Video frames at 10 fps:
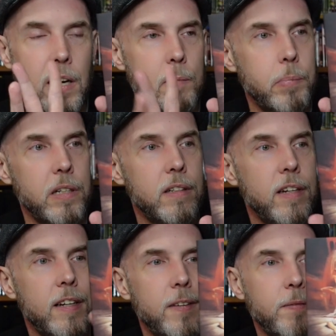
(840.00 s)
plot, but
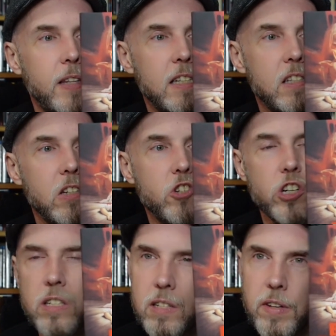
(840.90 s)
that's the
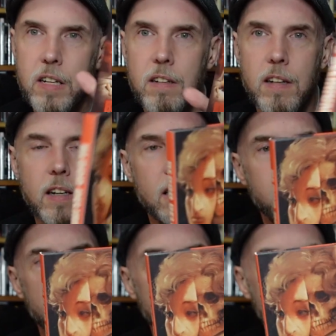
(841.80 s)
gist of it.
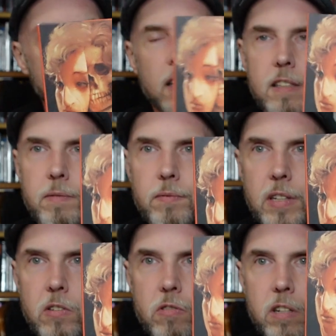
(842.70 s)
Um, and it's got some
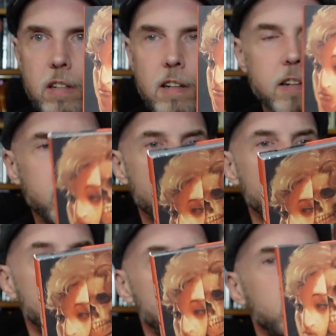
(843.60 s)
interesting art here.
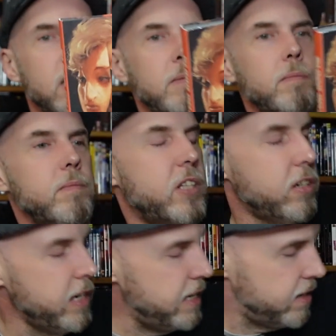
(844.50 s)
So I'm, I'm
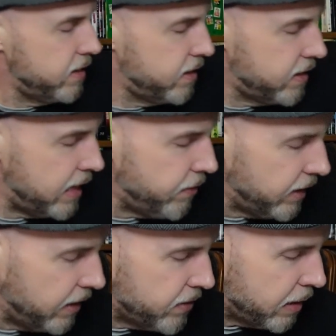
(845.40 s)
curious to see if it
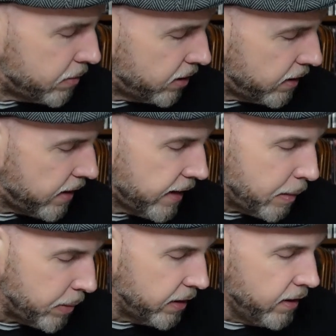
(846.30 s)
lives up to the
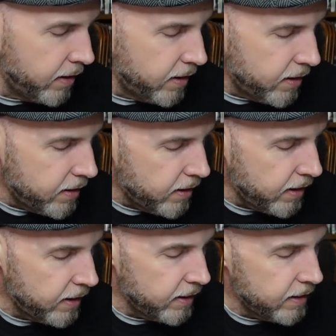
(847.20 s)
hype.
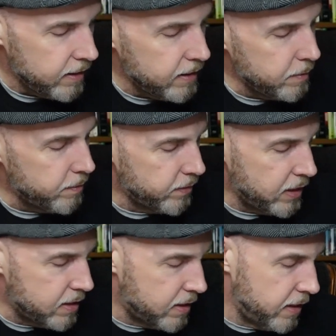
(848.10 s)
Um,
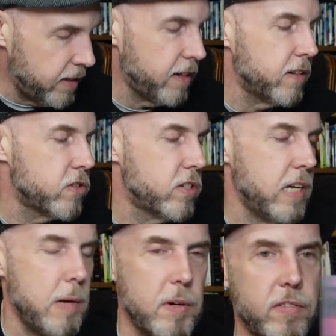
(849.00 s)
let's see here.
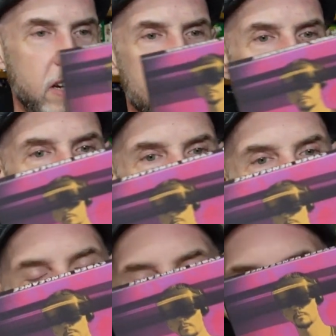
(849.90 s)
Cyber Vengeance,
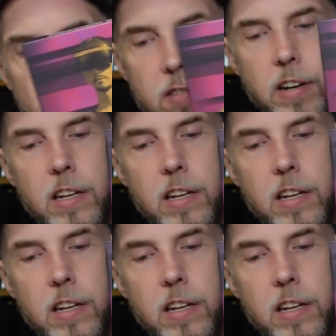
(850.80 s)
Cyber